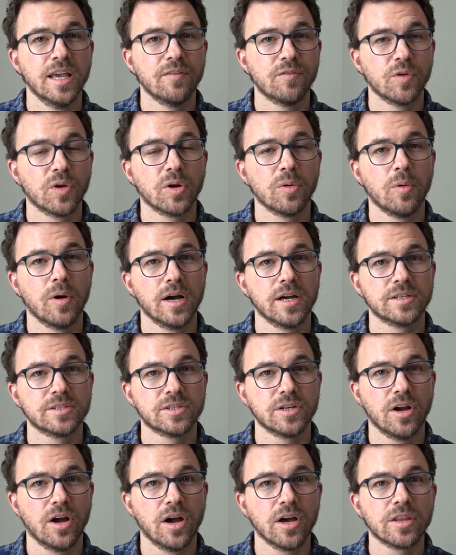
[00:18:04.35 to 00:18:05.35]
If you want to
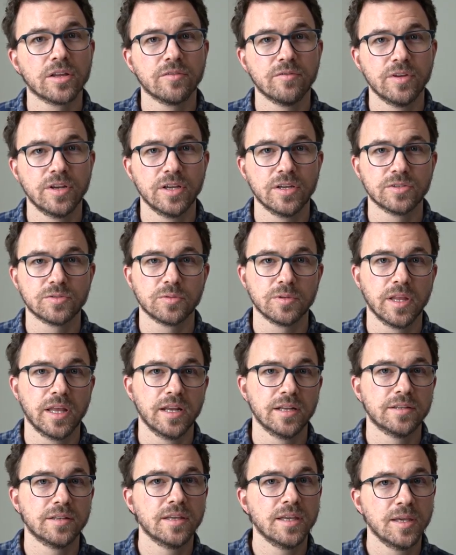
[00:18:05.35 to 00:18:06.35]
watch other videos
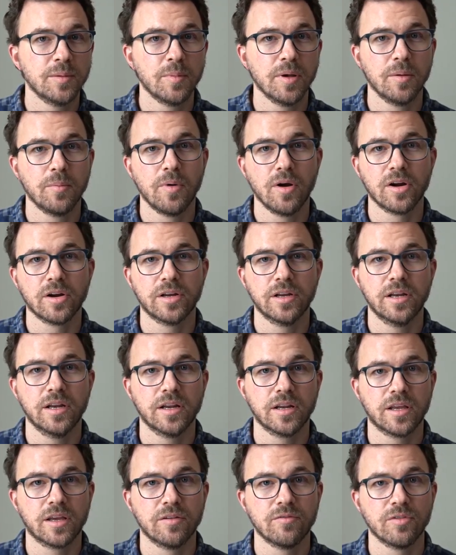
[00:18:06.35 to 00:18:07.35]
related to email marketing
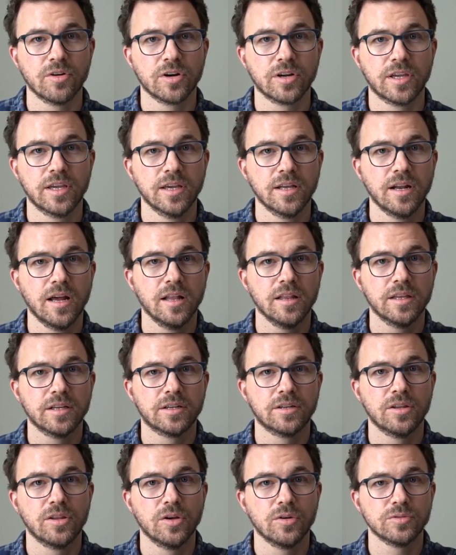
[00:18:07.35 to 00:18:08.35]
and ConvertKit, I'll
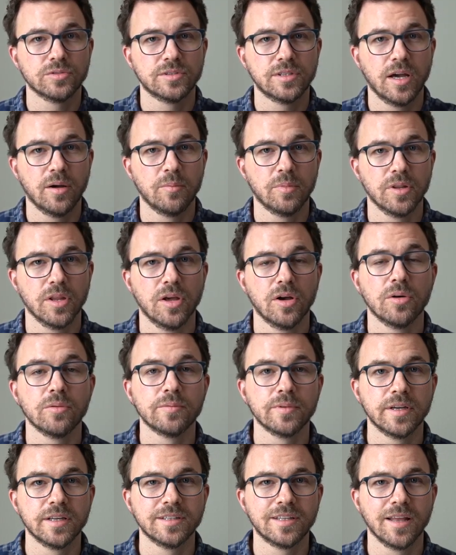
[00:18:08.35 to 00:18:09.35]
link to those down below.
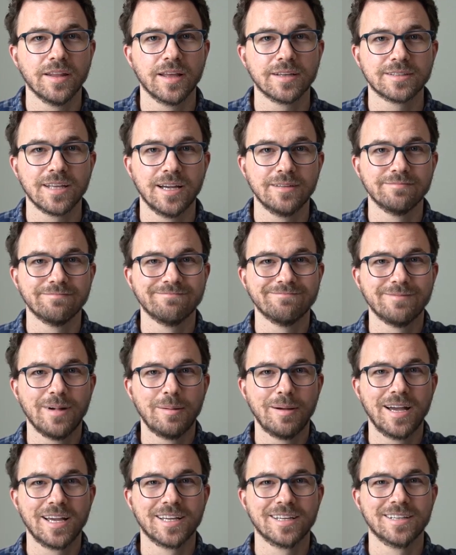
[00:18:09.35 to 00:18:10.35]
Until next time,
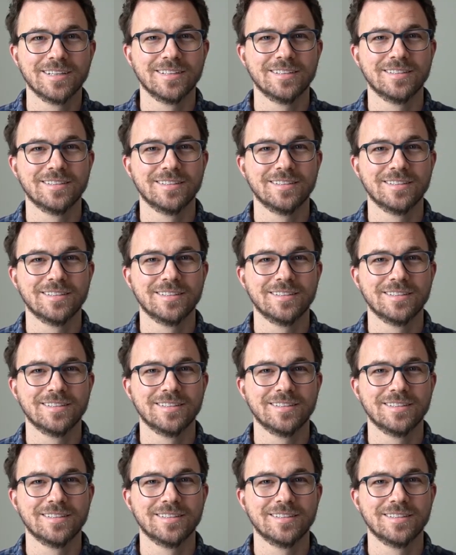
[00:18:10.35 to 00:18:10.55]
bye-bye.